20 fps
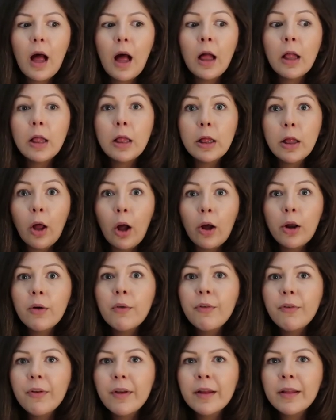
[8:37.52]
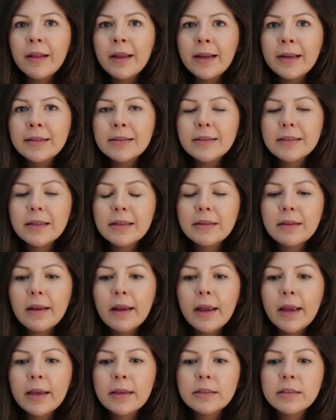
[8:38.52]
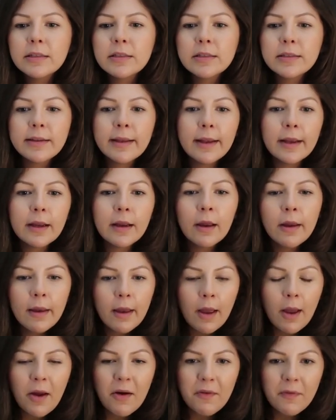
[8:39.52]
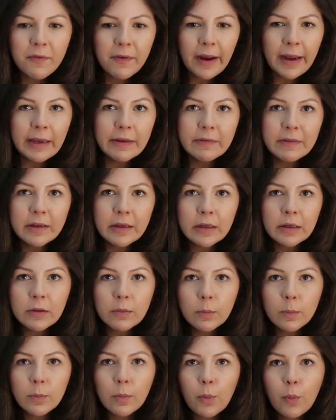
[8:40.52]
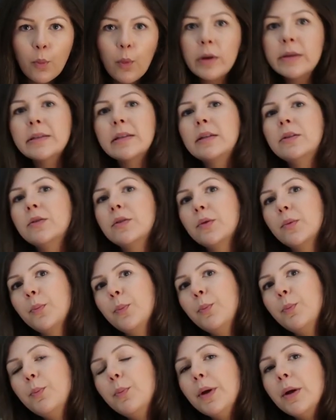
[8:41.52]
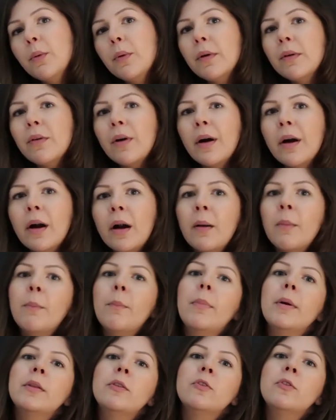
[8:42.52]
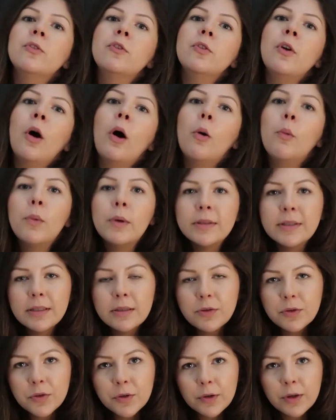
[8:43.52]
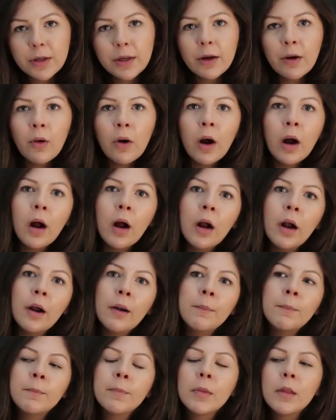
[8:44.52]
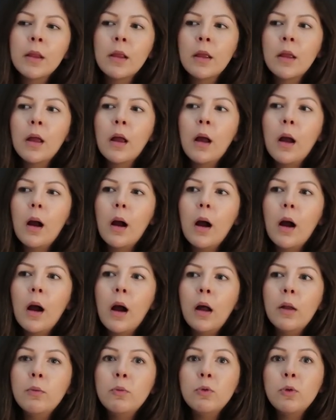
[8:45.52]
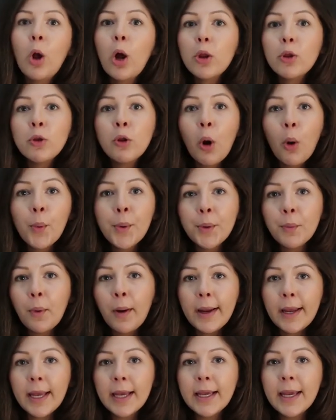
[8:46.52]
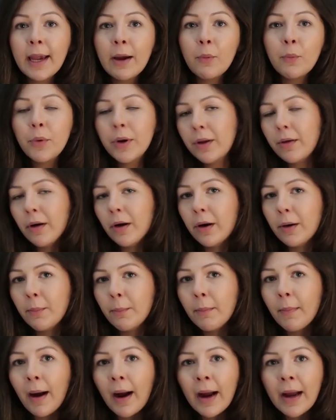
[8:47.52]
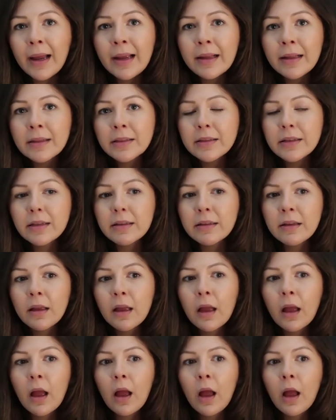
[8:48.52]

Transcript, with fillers: a lot of feelings and he's like fighting wanting to be with her but not wanting to kill her uh, not knowing why he can read her mind and